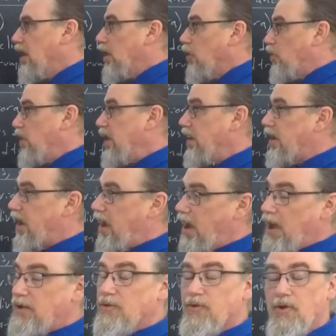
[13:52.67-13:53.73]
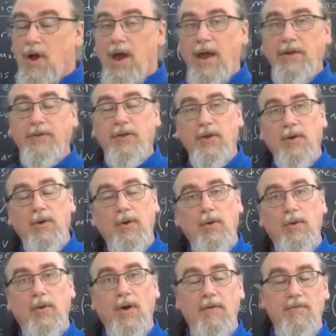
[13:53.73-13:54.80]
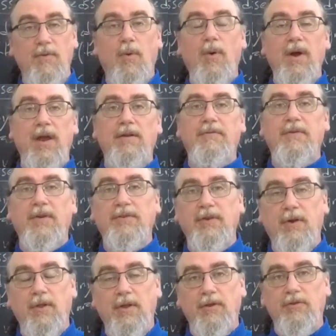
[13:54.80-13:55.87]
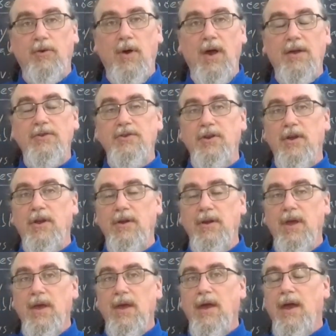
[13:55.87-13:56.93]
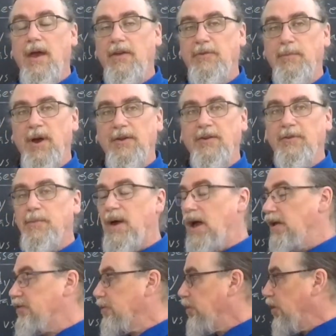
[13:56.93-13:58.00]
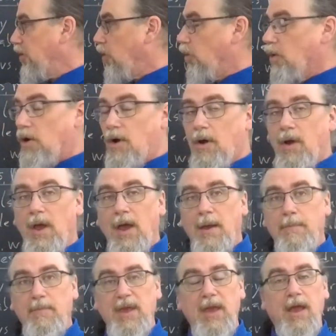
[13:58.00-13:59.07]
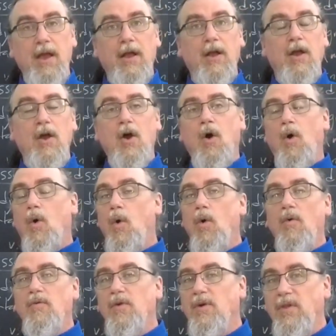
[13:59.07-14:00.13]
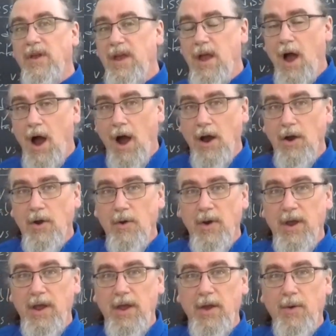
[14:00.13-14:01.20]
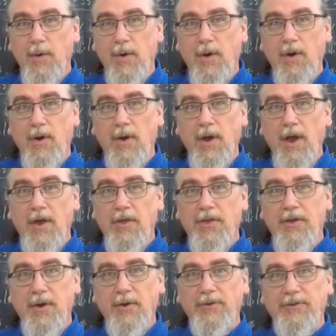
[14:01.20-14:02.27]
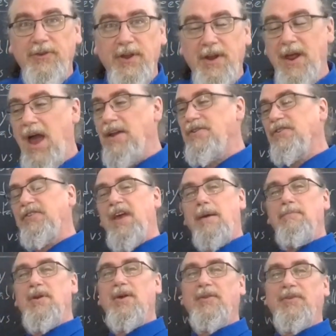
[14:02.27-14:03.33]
We can try to avoid physical exhaustion as much as possible, or being overly hungry or thirsty, not just at meal